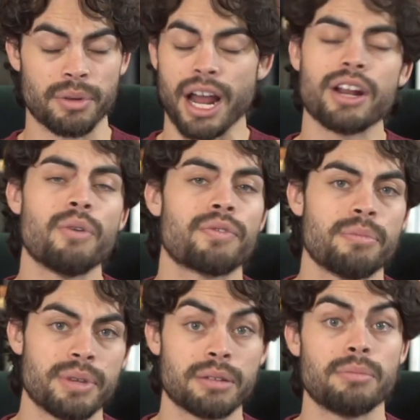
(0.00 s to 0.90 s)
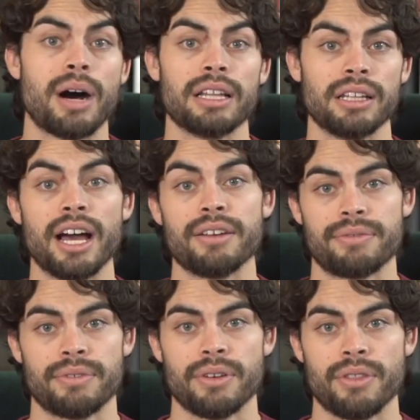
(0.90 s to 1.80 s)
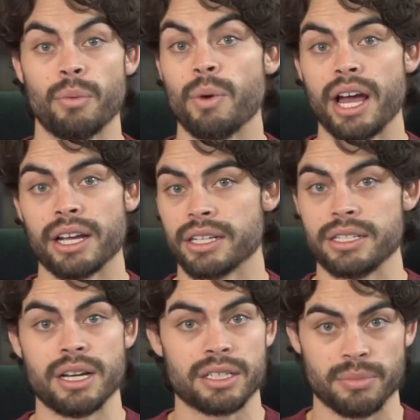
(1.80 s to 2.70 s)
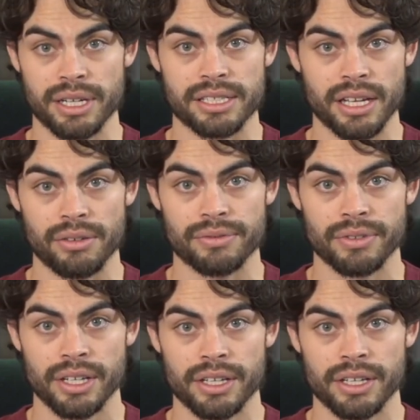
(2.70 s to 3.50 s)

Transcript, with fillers: But I know for me in my life, the way I conduct myself,